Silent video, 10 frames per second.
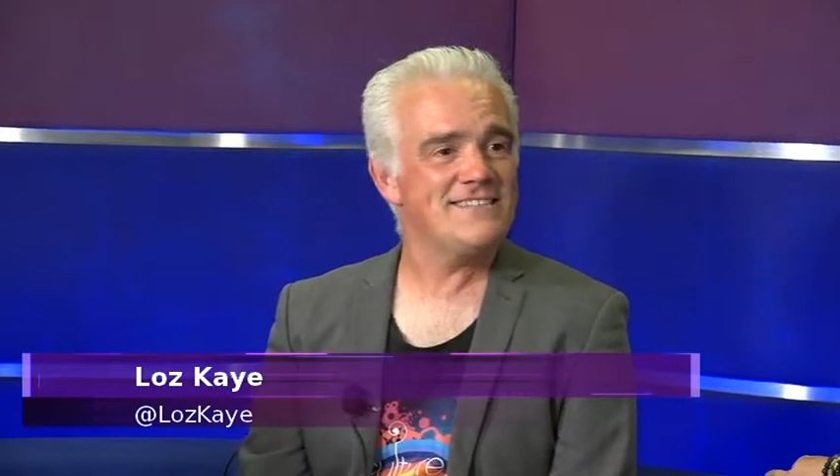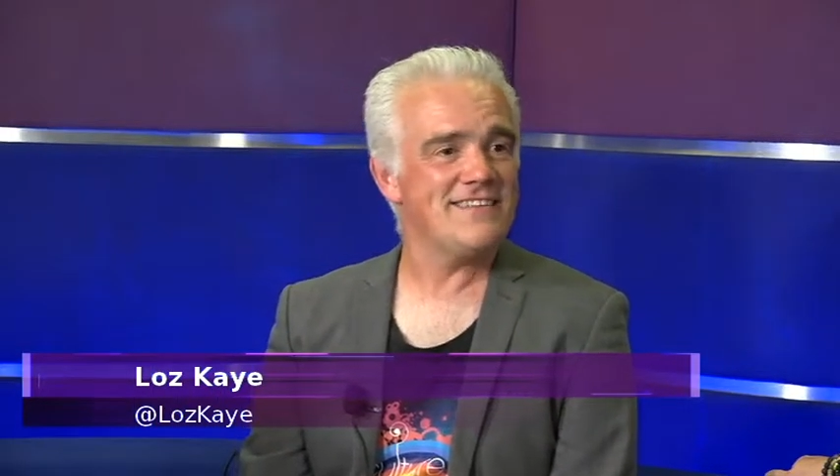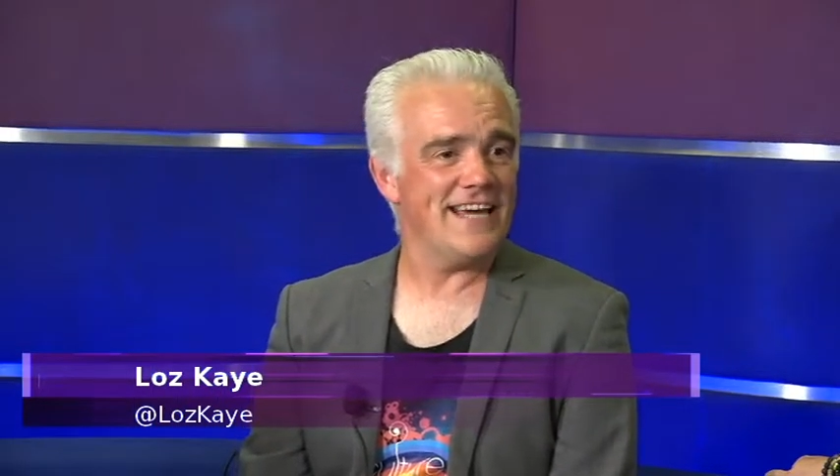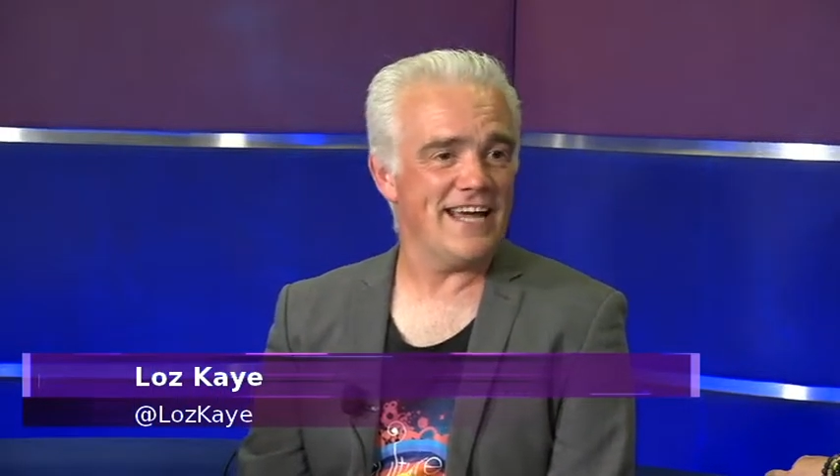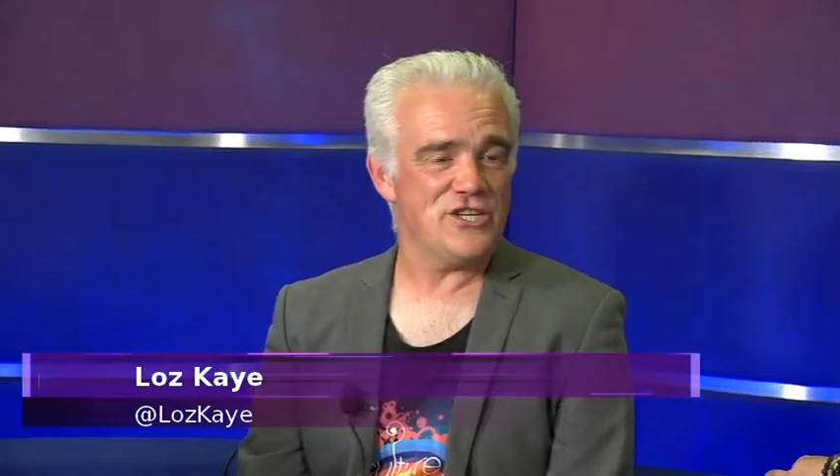
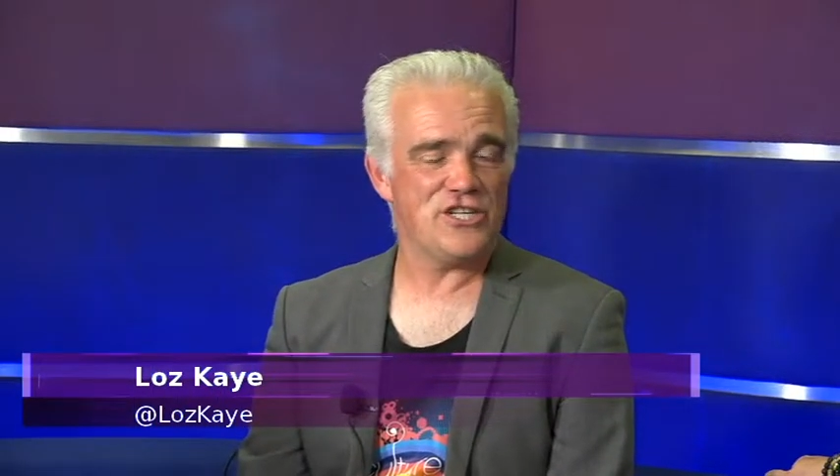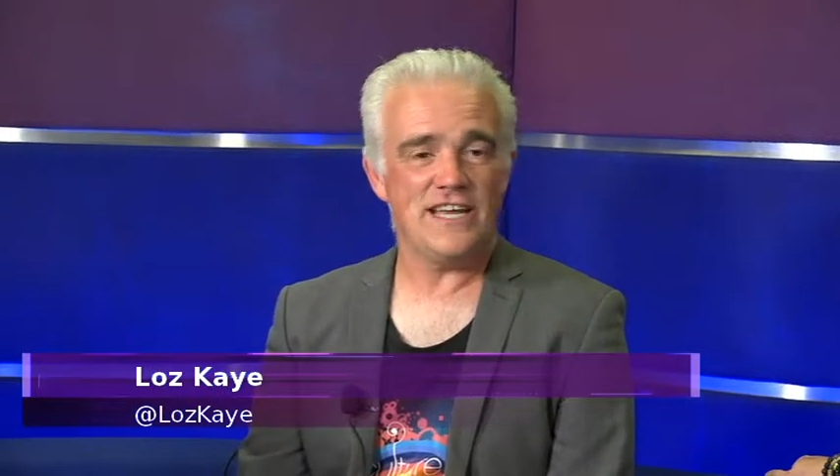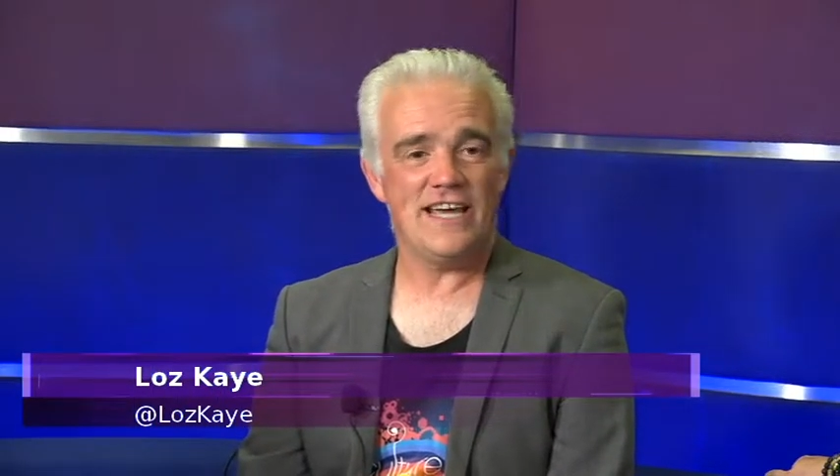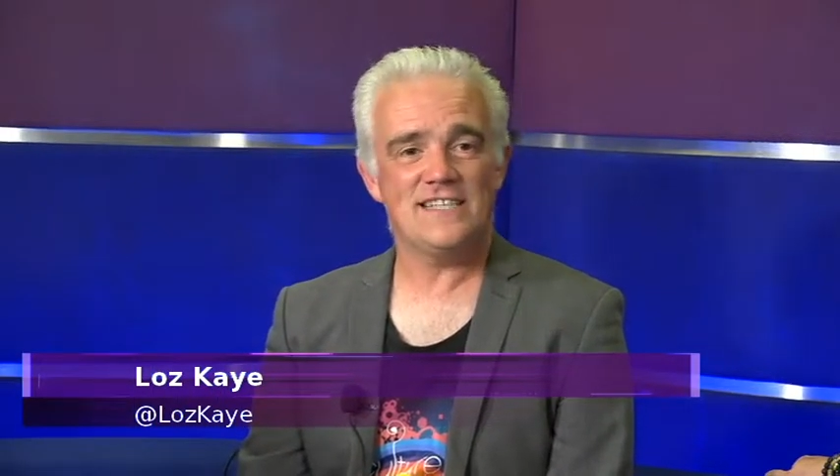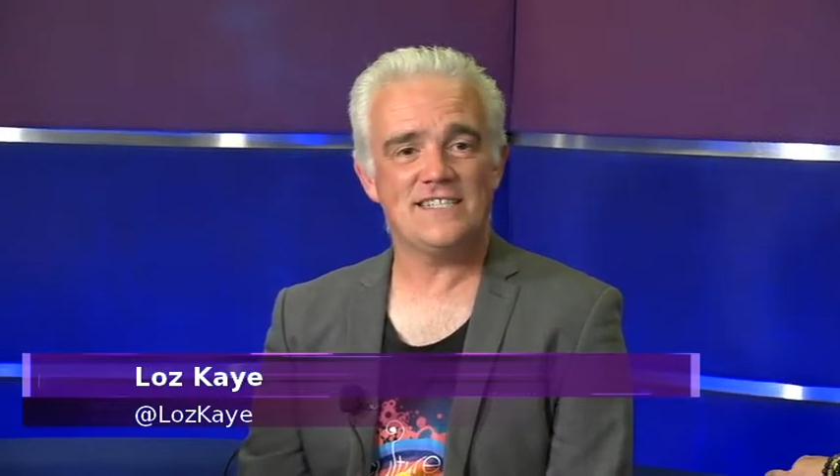thing
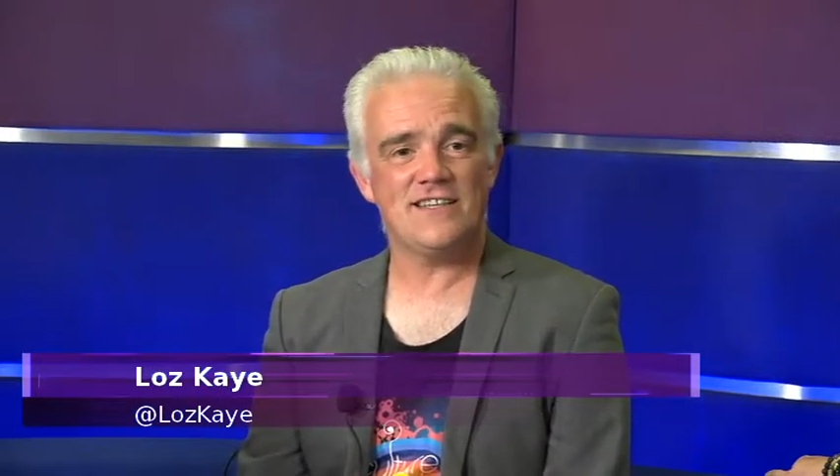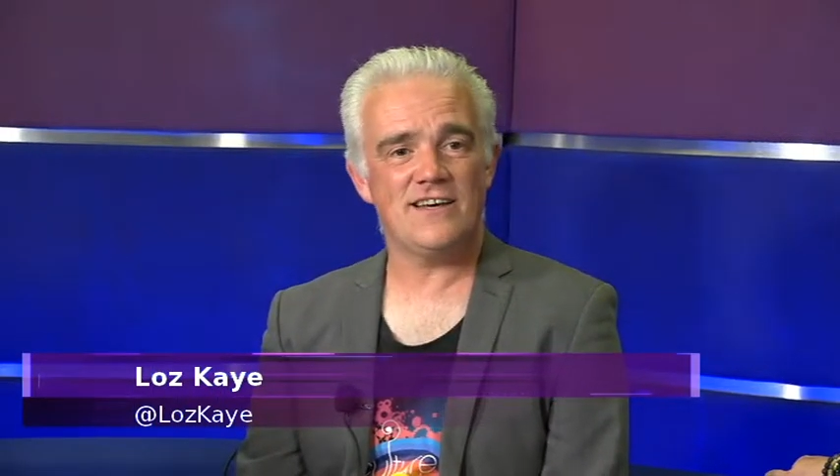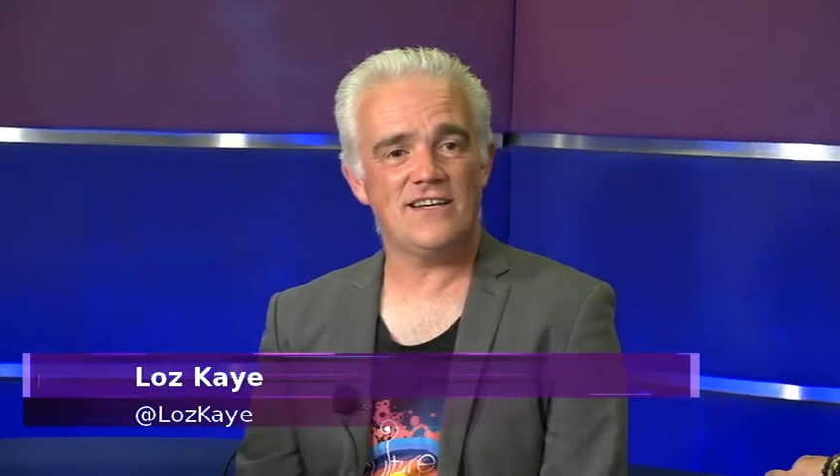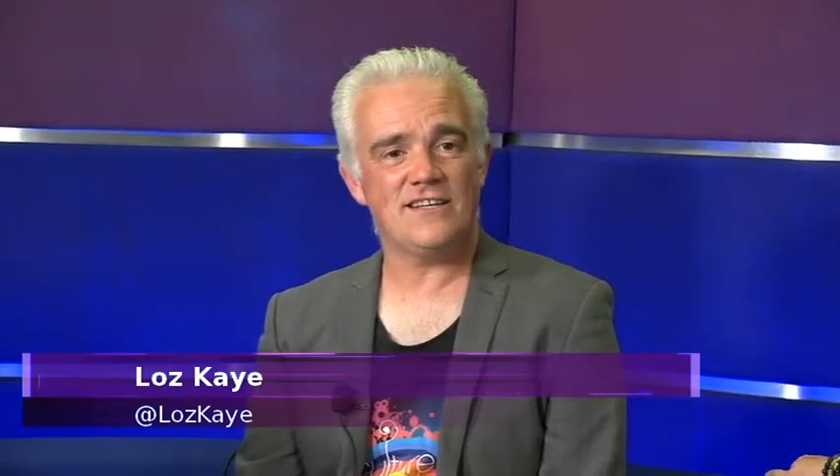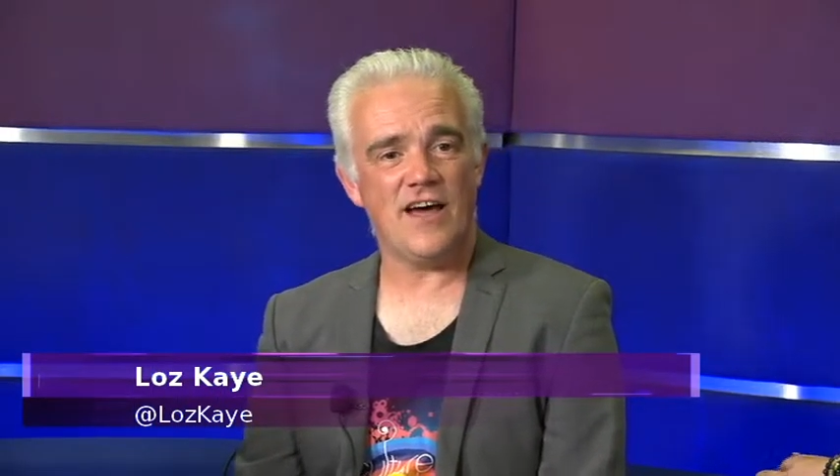actually is
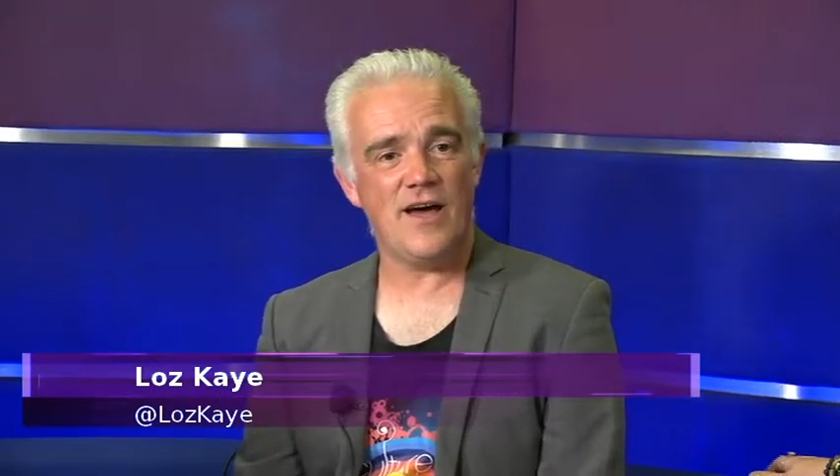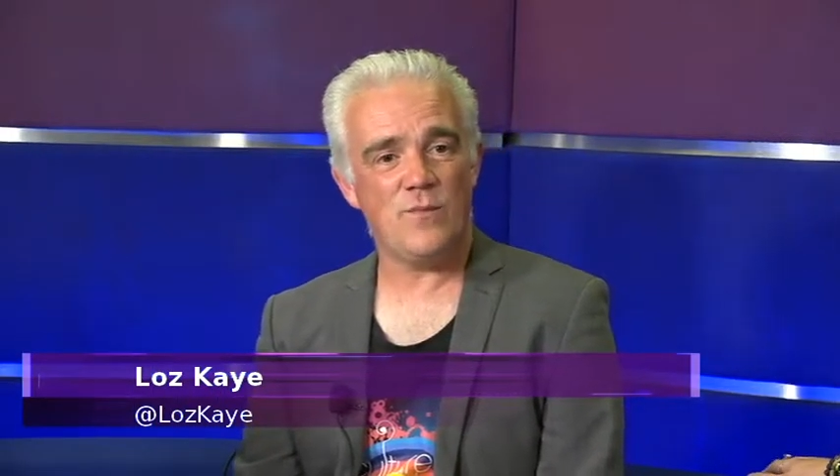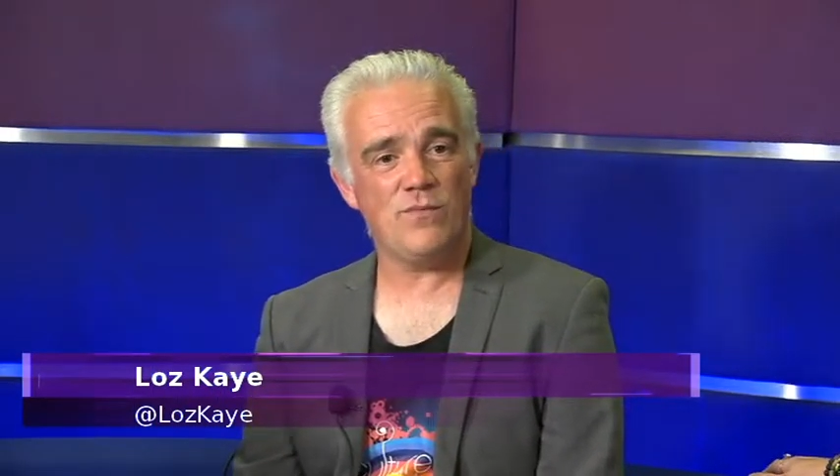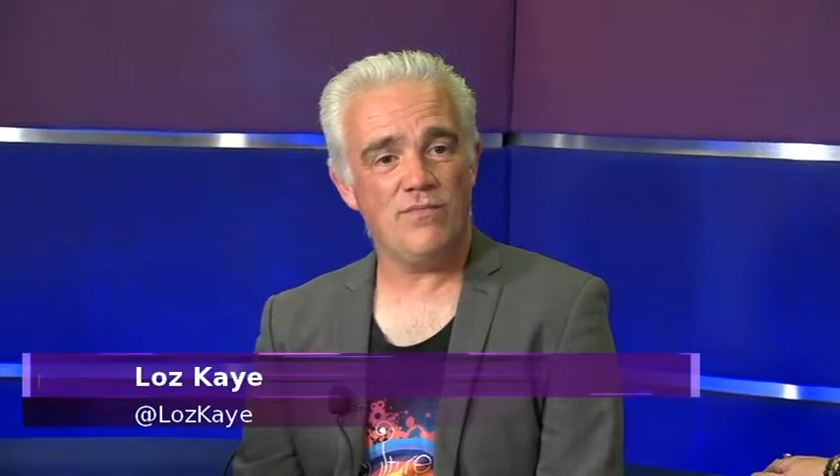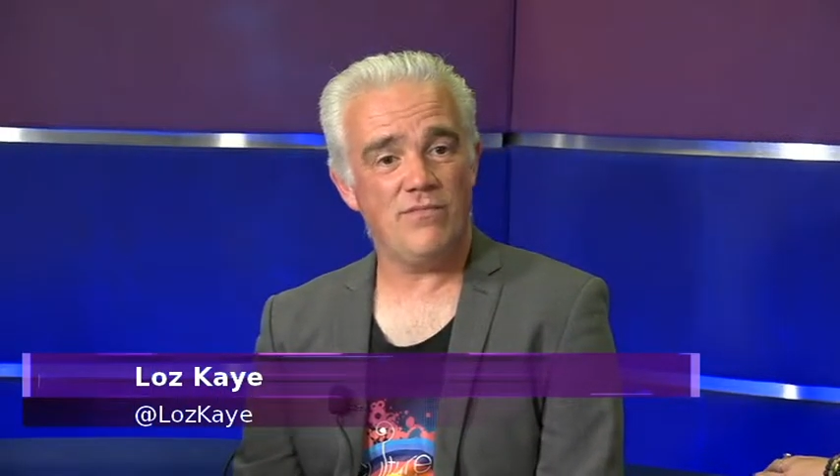that um